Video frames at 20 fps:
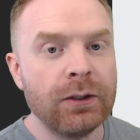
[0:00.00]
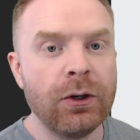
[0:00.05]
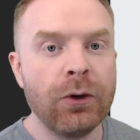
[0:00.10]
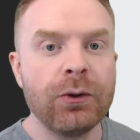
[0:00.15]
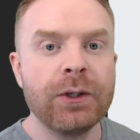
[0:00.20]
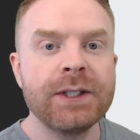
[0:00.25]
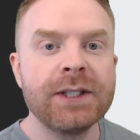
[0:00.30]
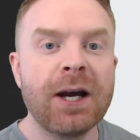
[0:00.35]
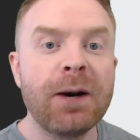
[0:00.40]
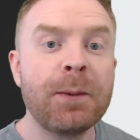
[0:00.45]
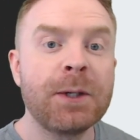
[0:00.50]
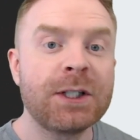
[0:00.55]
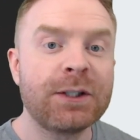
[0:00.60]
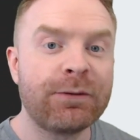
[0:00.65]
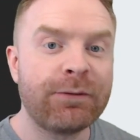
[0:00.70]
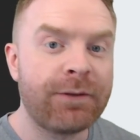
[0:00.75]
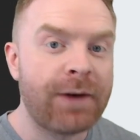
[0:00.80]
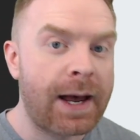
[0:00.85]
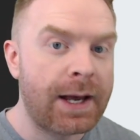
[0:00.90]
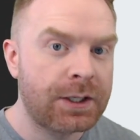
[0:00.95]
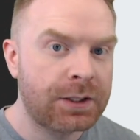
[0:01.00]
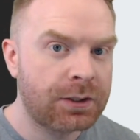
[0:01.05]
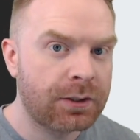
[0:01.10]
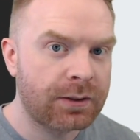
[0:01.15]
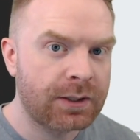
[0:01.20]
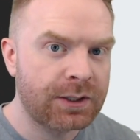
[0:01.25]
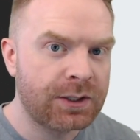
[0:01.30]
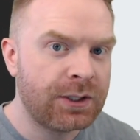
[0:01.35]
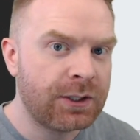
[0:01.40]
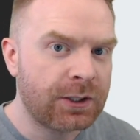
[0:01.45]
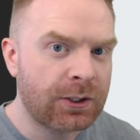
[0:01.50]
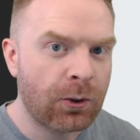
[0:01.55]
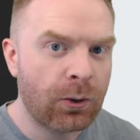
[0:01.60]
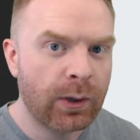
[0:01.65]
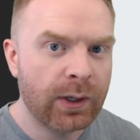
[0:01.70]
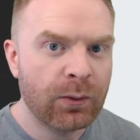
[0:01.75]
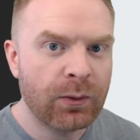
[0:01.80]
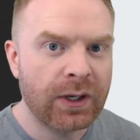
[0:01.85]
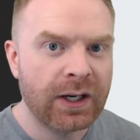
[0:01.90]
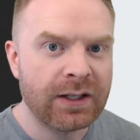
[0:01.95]
Notice how much faster this is
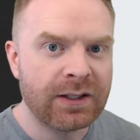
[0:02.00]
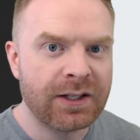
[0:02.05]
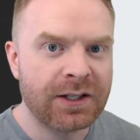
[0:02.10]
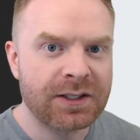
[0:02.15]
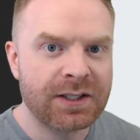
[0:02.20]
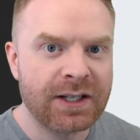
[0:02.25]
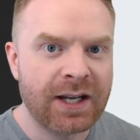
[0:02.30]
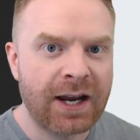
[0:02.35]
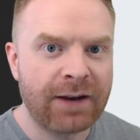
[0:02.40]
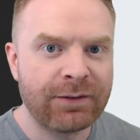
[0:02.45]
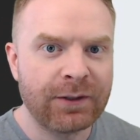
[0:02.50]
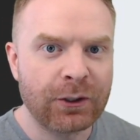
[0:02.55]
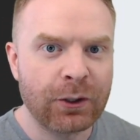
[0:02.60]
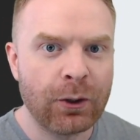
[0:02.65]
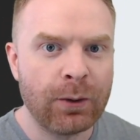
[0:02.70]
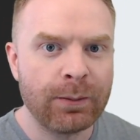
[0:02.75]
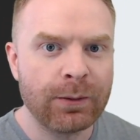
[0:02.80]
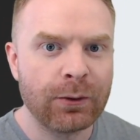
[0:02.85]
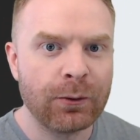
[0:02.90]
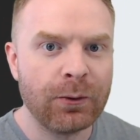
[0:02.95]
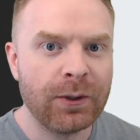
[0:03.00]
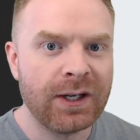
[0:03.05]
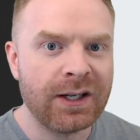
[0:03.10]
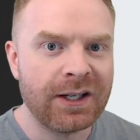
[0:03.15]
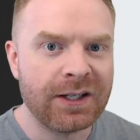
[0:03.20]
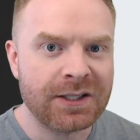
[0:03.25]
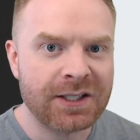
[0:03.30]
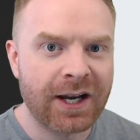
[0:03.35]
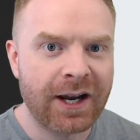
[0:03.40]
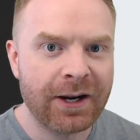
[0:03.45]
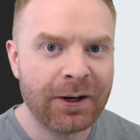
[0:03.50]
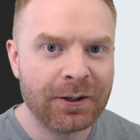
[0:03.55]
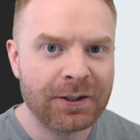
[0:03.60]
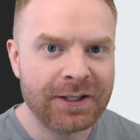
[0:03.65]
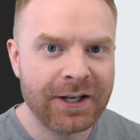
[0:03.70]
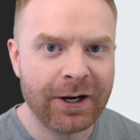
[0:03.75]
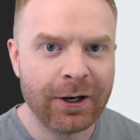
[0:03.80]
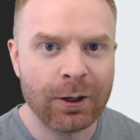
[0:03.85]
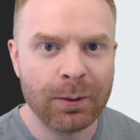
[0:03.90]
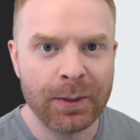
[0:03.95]
going when it doesn't have to comb through an entire
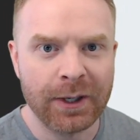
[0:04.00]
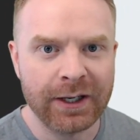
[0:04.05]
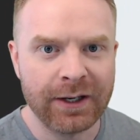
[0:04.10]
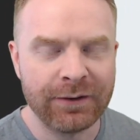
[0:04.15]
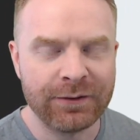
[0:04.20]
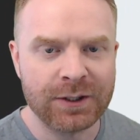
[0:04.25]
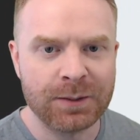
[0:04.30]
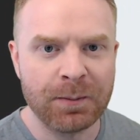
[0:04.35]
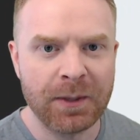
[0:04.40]
terabyte of